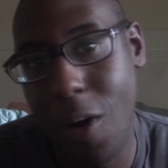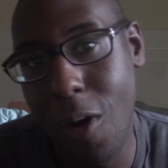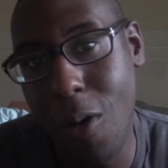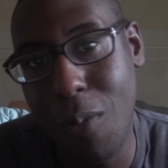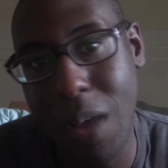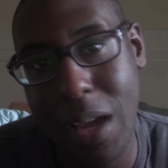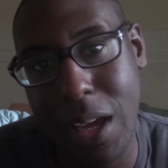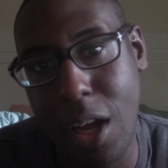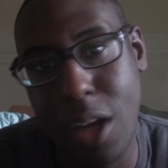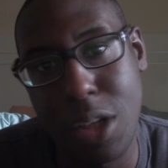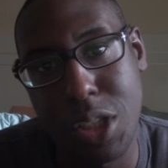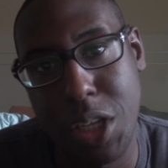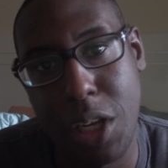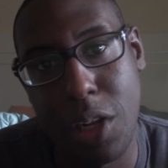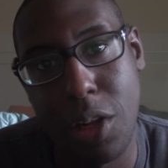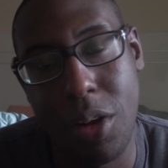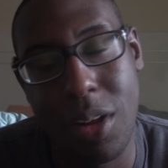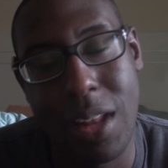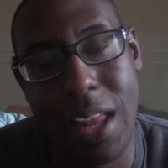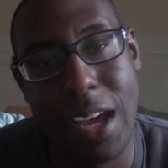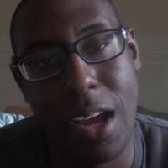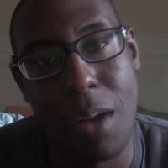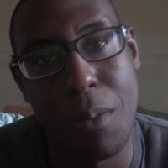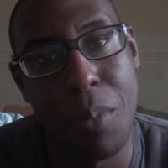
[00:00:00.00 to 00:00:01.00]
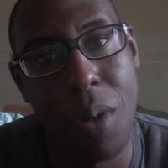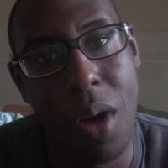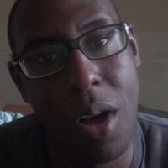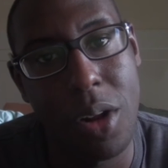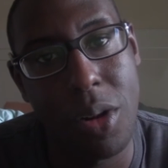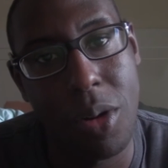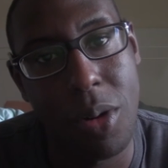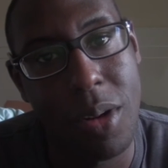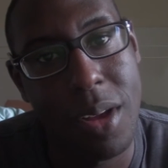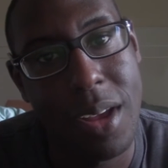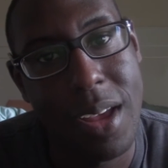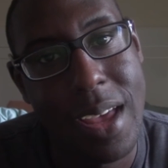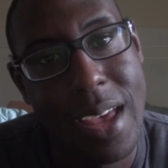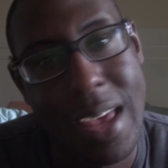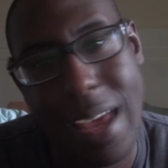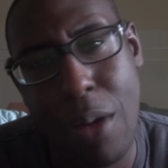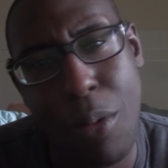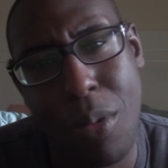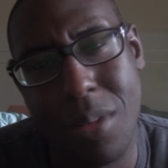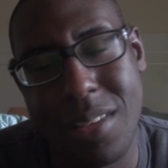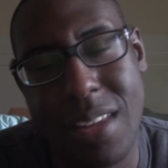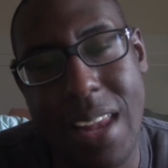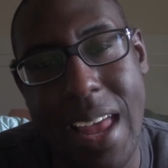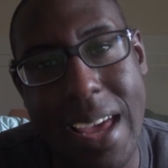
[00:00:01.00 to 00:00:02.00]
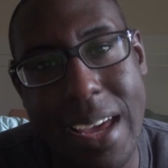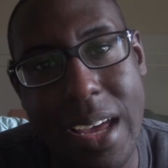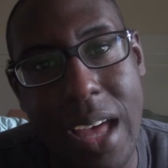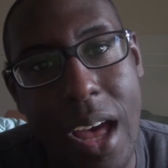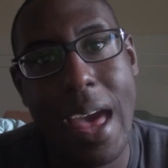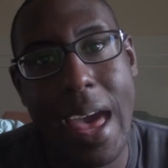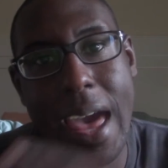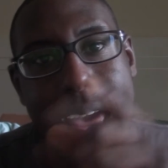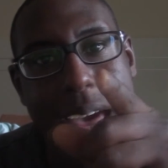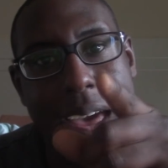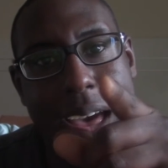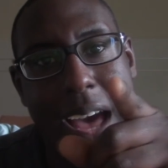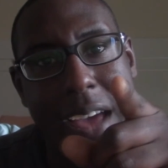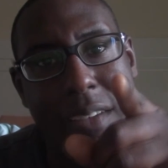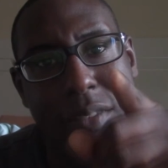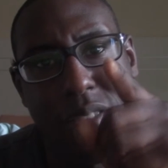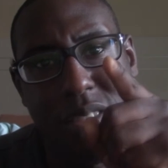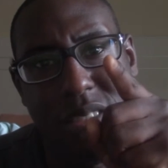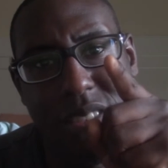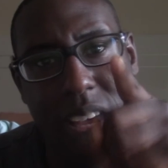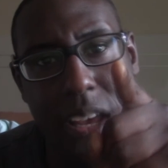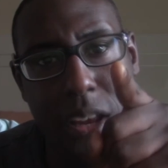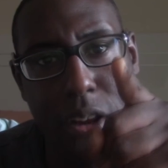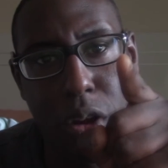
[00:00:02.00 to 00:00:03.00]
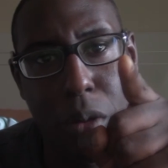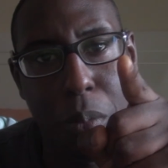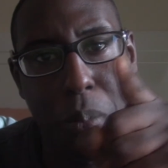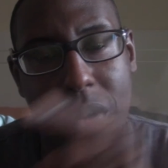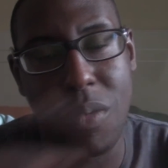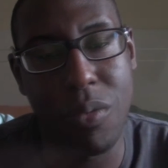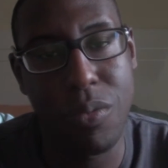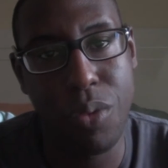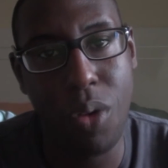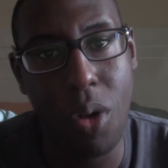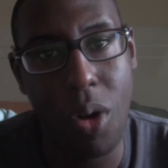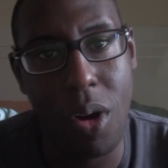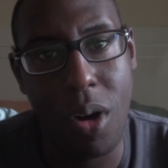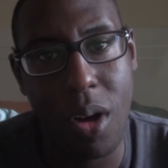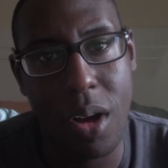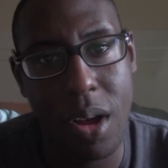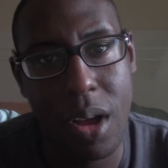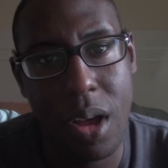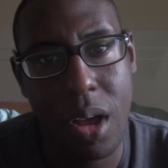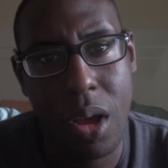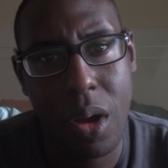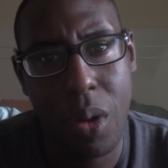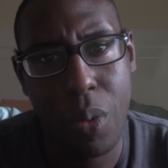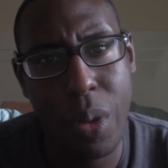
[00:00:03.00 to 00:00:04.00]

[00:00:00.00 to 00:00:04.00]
Oh my God, she looked like a model. It was like, hey, I've seen you before.